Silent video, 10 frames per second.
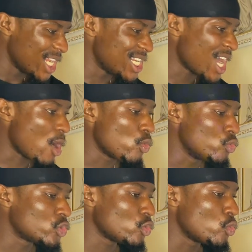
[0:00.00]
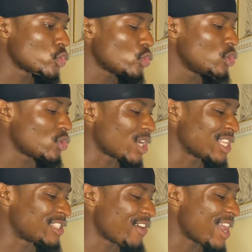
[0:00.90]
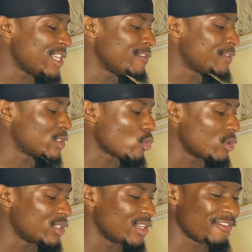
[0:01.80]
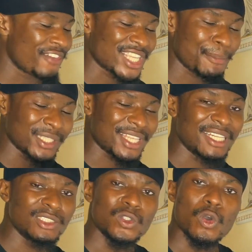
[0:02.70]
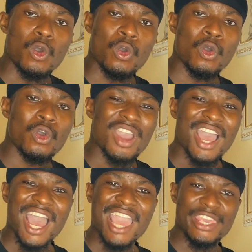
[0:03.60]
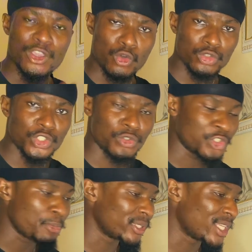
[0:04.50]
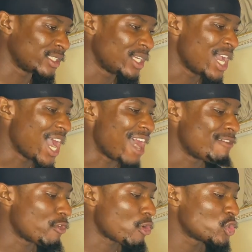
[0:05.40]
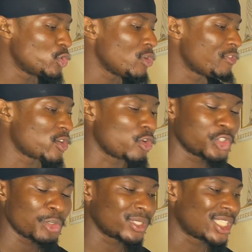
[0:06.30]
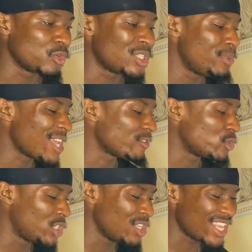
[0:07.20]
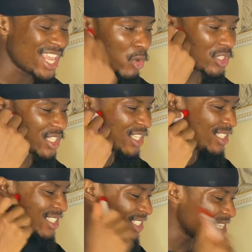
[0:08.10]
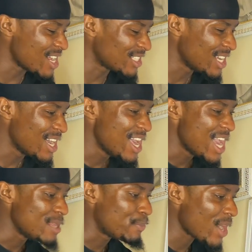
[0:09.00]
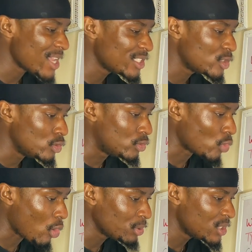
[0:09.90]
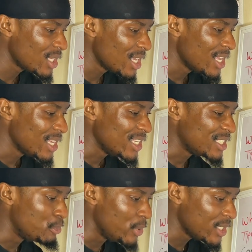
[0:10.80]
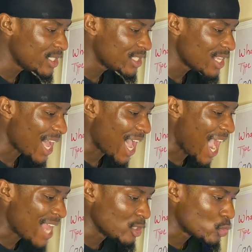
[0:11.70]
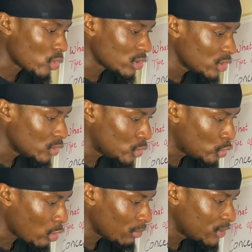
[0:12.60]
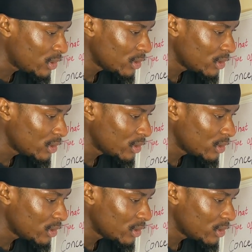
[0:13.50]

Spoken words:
Now, we also need to identify if this one is a reversal pattern or a continuation pattern. And for us to know if it's a continuation pattern, we simply have to hear what it's saying. It's saying that the price drops, it's based, and it was dropped.